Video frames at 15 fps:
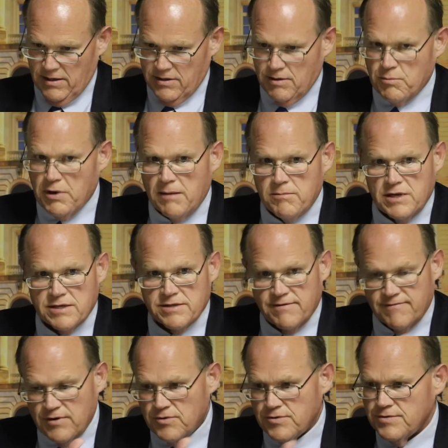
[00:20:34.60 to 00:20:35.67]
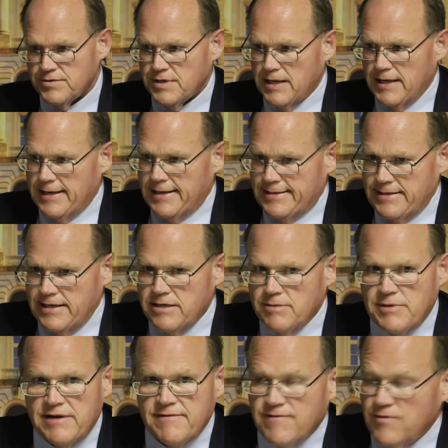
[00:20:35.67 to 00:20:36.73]
the public, the voters, need to
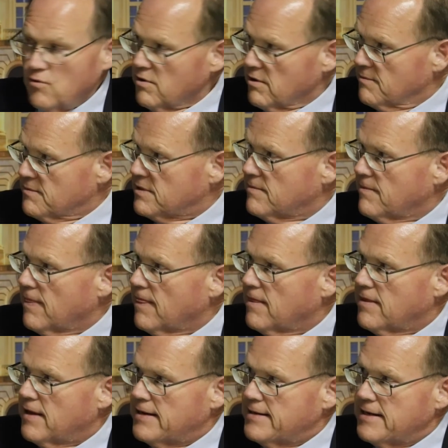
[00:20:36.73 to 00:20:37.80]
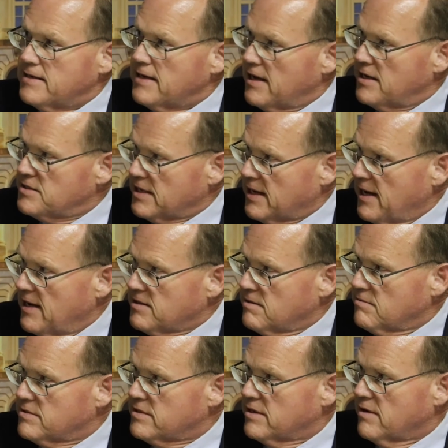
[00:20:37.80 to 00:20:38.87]
be informed. They need to educate
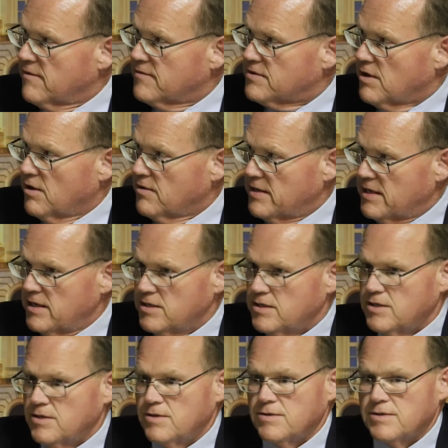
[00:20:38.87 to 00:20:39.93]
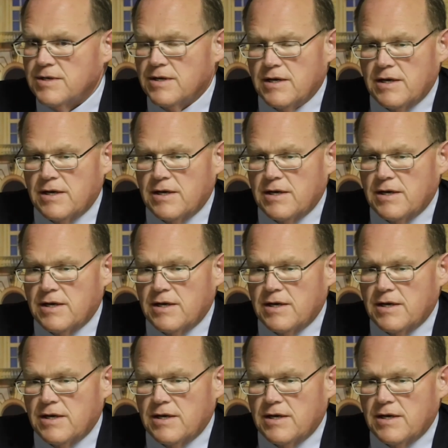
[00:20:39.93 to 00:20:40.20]
themselves on the issues.